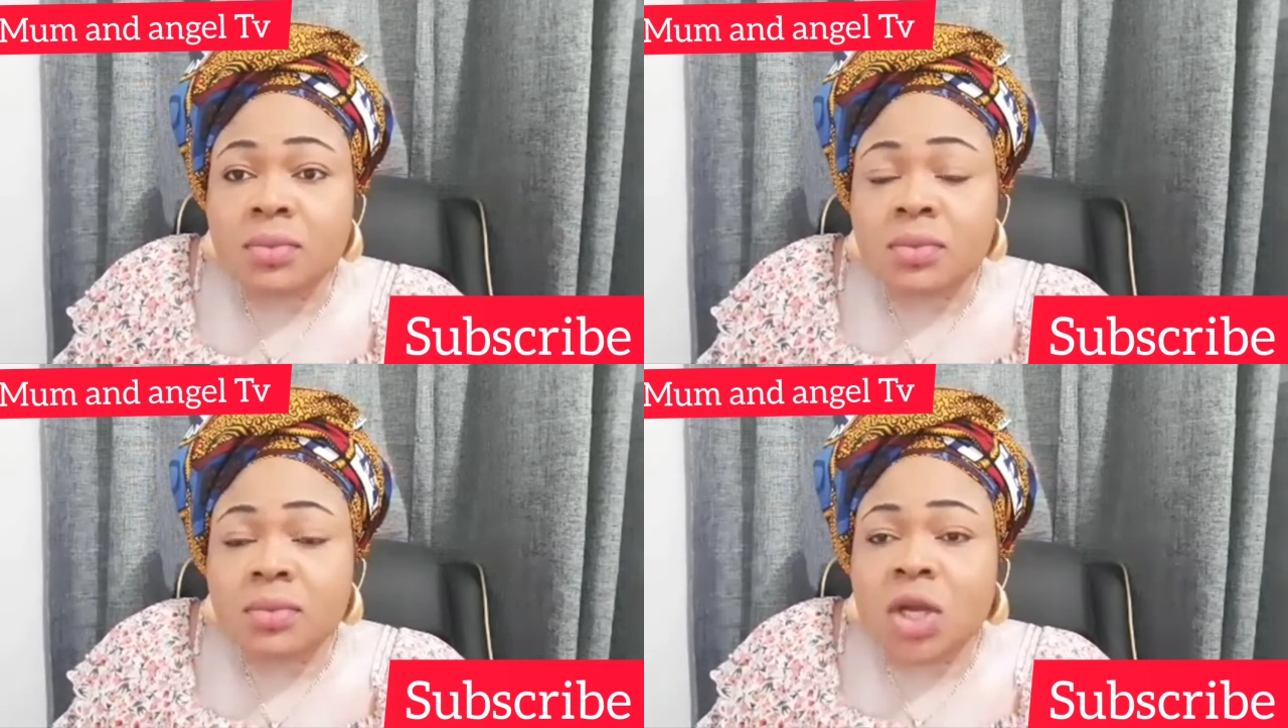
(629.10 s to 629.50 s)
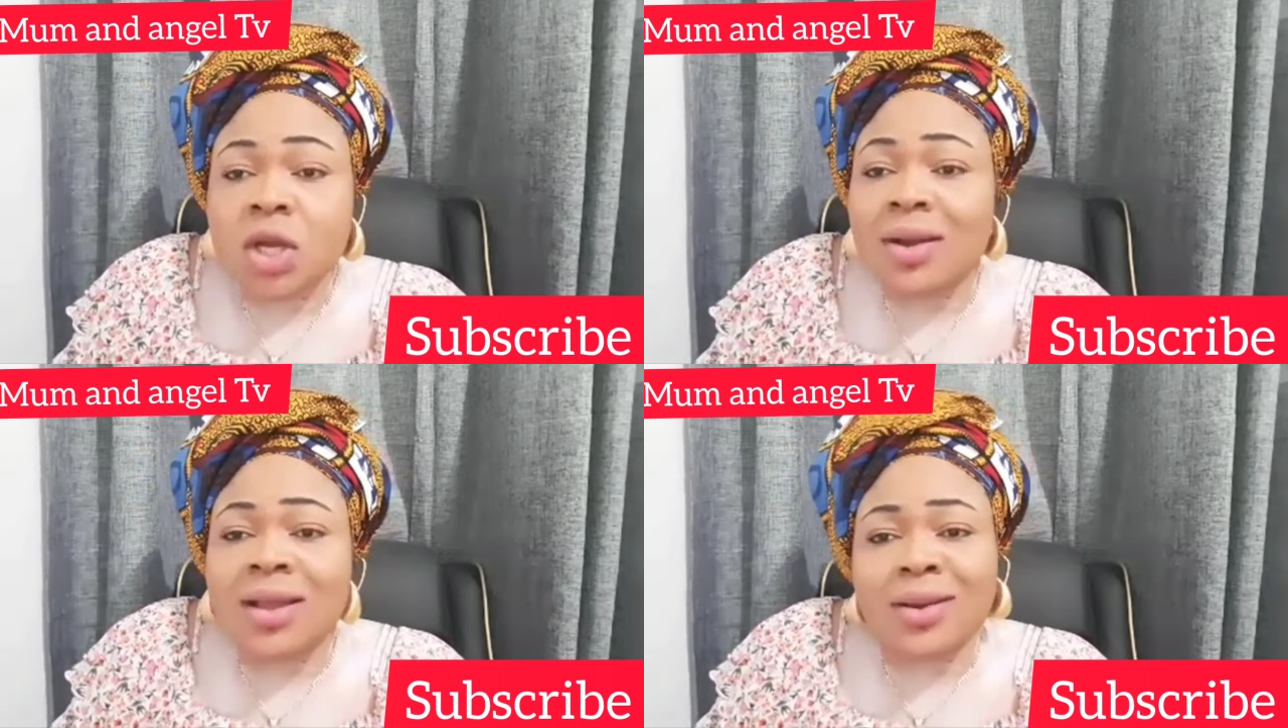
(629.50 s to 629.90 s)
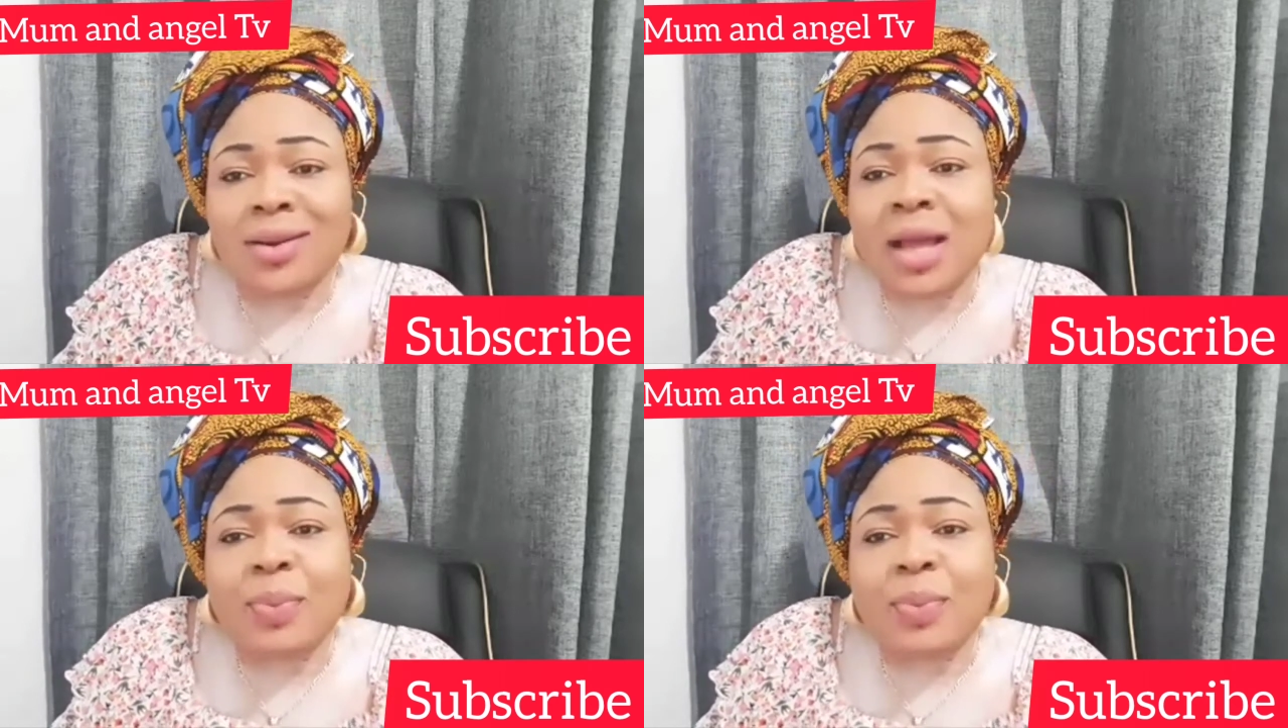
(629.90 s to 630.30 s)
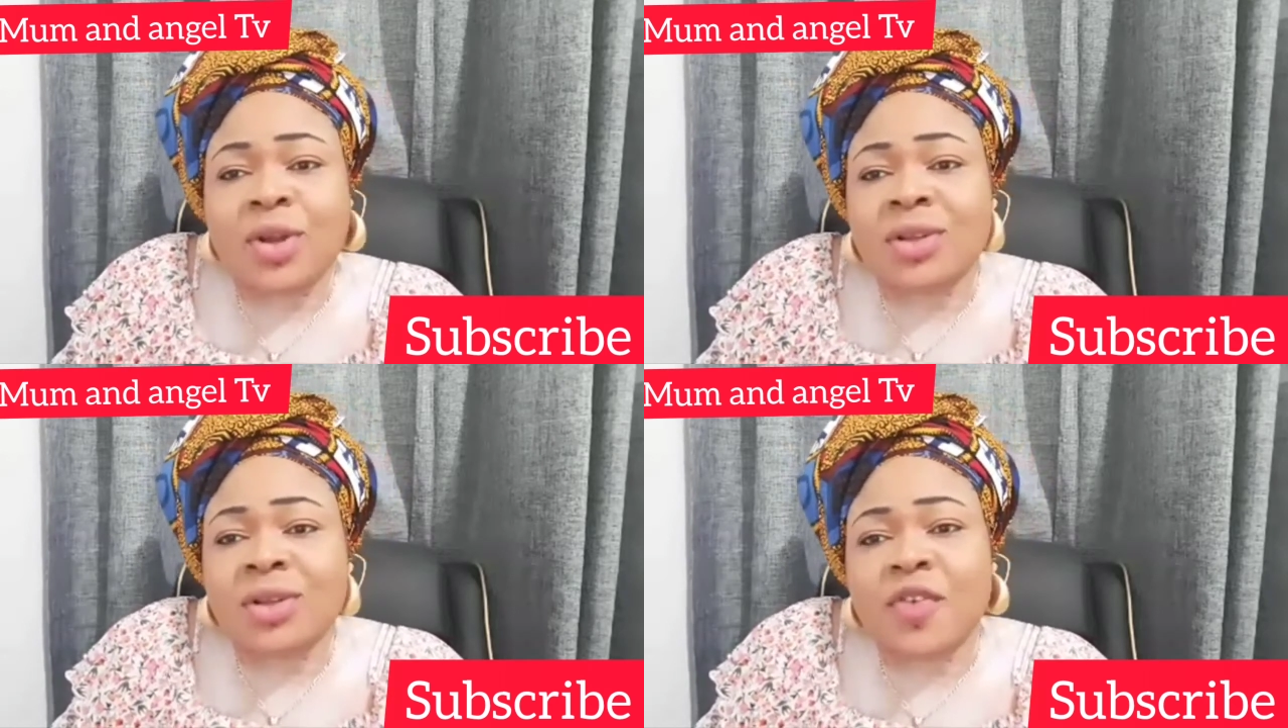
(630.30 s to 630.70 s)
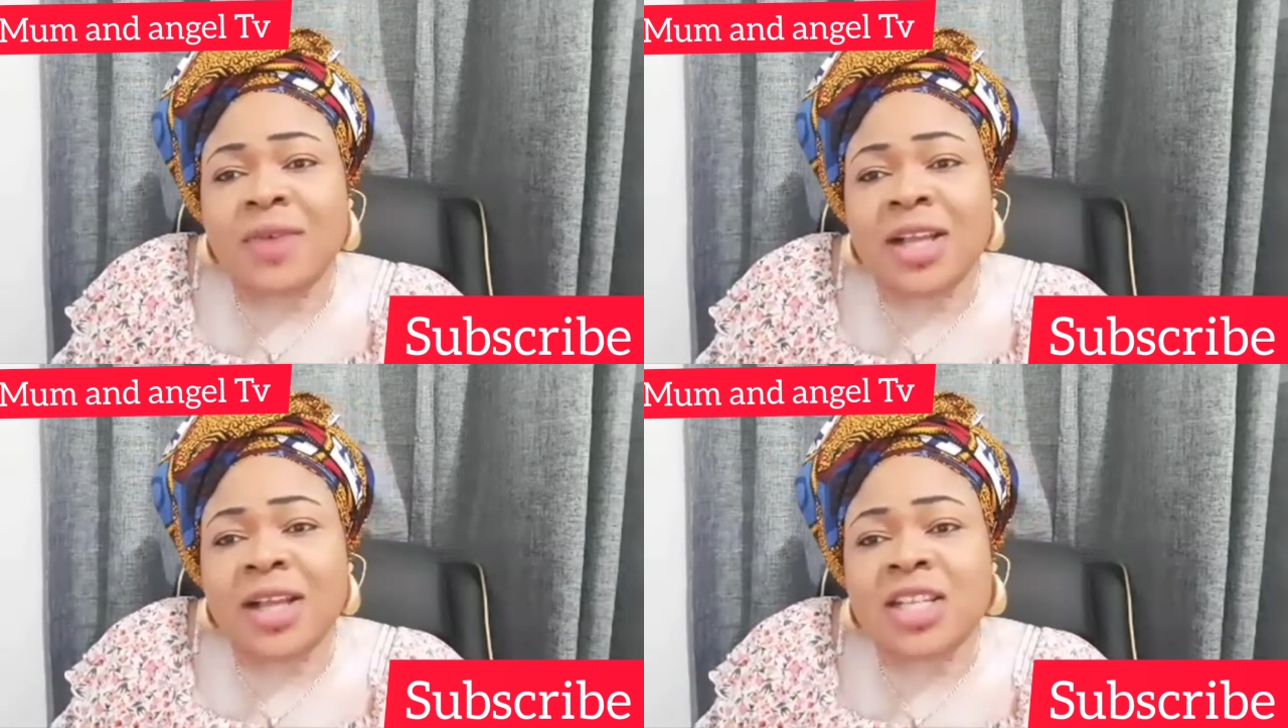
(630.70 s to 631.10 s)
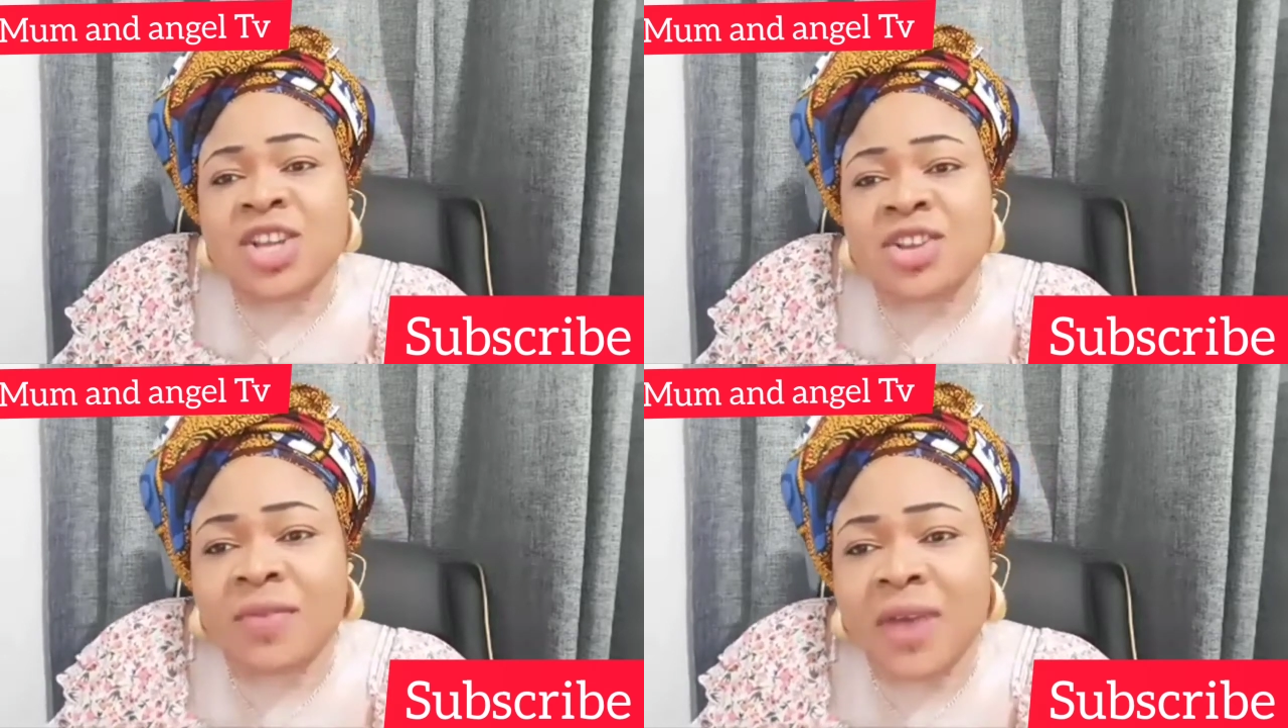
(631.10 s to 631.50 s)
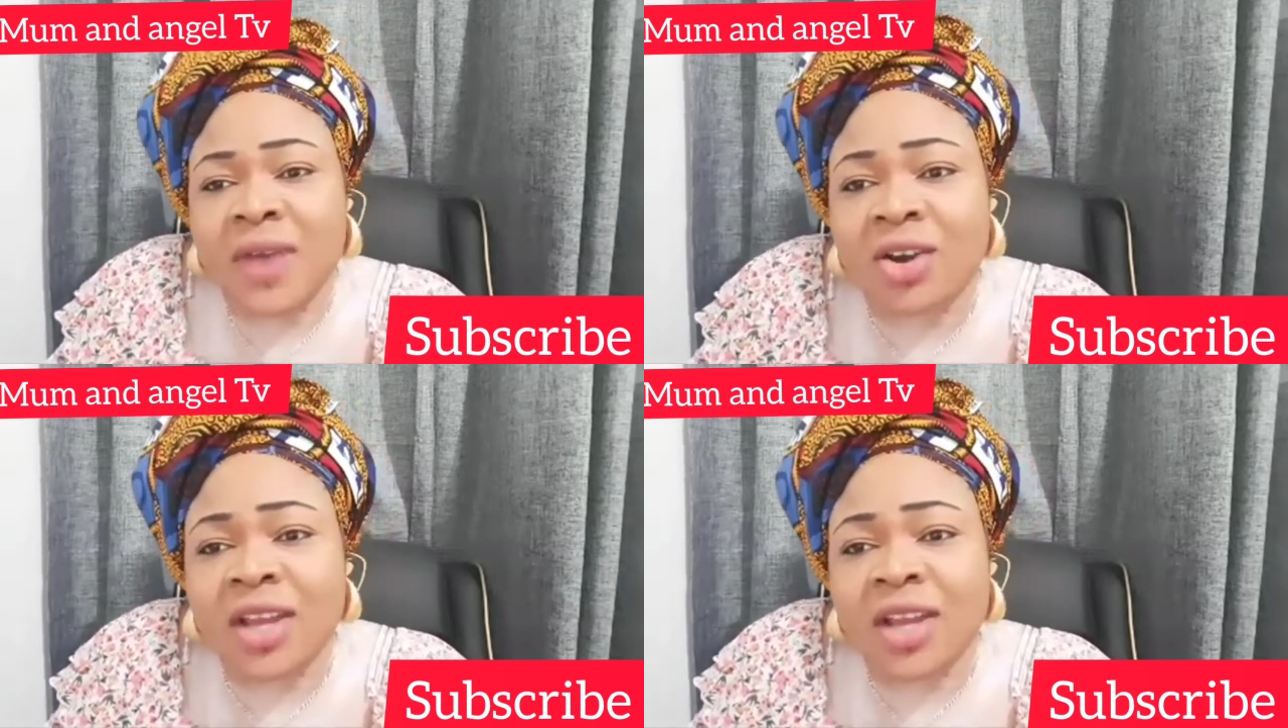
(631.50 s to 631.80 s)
But not that for my tea, no, my honey,